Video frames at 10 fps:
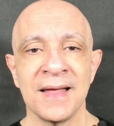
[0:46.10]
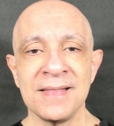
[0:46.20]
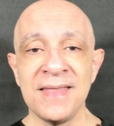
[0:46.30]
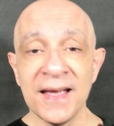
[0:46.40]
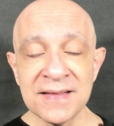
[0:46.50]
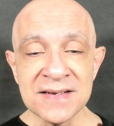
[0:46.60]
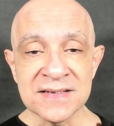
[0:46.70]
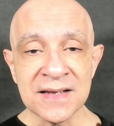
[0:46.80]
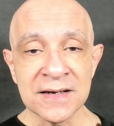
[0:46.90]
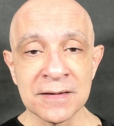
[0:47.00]
That
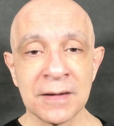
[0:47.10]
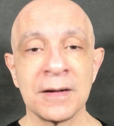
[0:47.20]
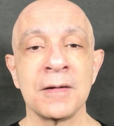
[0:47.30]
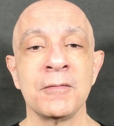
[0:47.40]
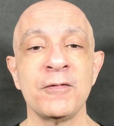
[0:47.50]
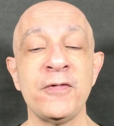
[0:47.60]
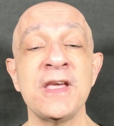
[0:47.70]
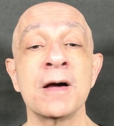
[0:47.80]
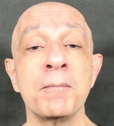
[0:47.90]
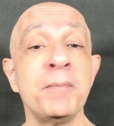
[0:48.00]
is done
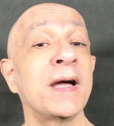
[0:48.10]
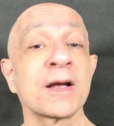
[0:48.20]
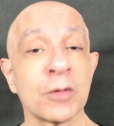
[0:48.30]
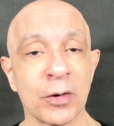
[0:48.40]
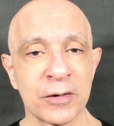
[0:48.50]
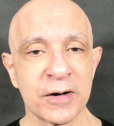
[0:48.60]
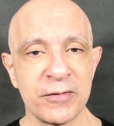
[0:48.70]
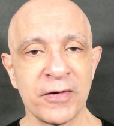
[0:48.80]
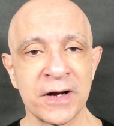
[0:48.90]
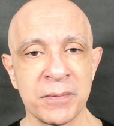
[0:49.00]
via backlog
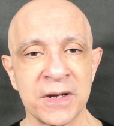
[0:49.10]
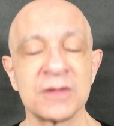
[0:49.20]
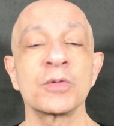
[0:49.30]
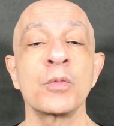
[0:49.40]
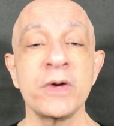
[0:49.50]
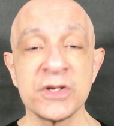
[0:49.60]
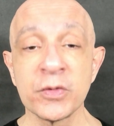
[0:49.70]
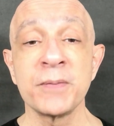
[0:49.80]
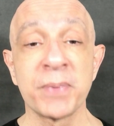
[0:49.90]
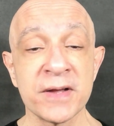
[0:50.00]
refinement, which
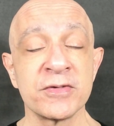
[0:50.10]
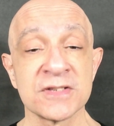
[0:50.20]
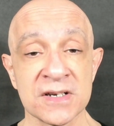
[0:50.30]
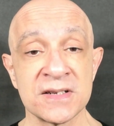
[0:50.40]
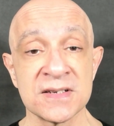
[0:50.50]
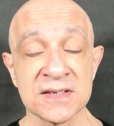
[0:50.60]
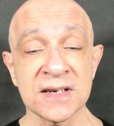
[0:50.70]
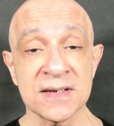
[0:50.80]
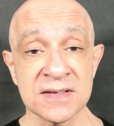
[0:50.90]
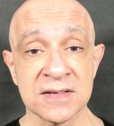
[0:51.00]
we previously
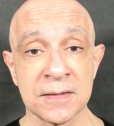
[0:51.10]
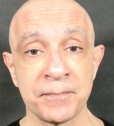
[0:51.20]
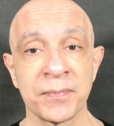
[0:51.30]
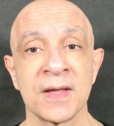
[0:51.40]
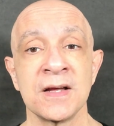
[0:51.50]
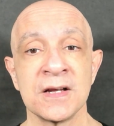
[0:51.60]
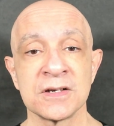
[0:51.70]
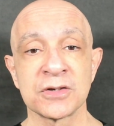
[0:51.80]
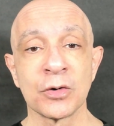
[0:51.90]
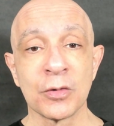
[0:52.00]
discussed.
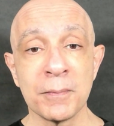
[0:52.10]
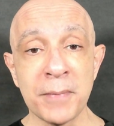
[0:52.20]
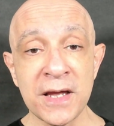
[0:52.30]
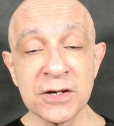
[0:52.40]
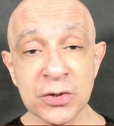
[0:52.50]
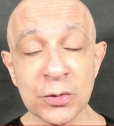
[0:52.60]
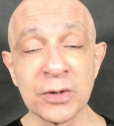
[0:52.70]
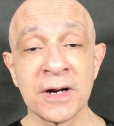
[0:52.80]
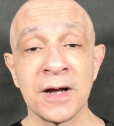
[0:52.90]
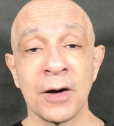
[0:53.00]
So make
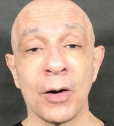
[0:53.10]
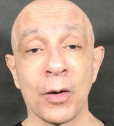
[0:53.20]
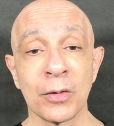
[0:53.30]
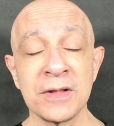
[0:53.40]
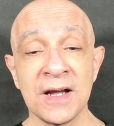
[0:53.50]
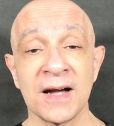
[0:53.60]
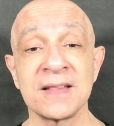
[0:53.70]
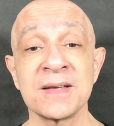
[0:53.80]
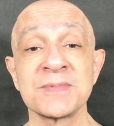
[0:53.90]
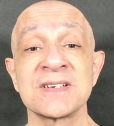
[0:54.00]
sure all the
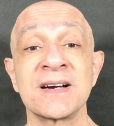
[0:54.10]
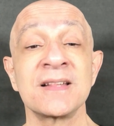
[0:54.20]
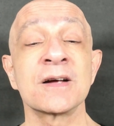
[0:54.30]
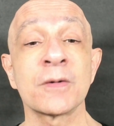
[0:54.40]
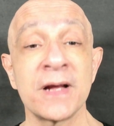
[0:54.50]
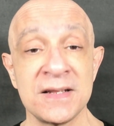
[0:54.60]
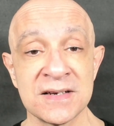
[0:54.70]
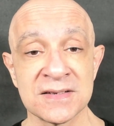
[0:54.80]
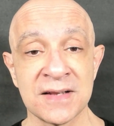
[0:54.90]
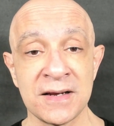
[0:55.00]
items are in a
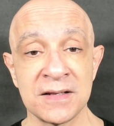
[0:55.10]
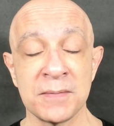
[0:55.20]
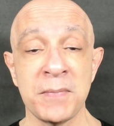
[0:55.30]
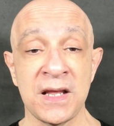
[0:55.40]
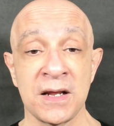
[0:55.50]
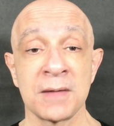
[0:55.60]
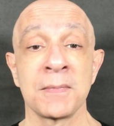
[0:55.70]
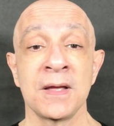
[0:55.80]
ready state, meaning